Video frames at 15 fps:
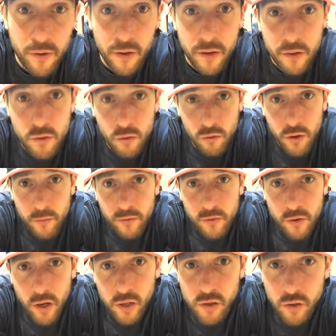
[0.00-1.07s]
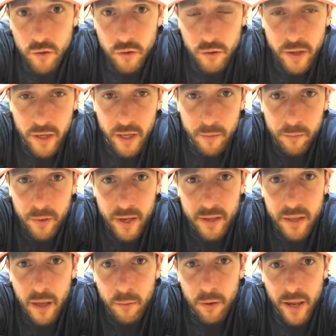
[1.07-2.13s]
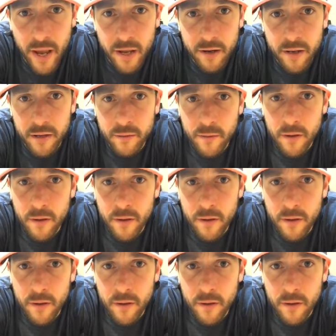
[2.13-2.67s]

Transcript: a new grip structure so they can play double-handed.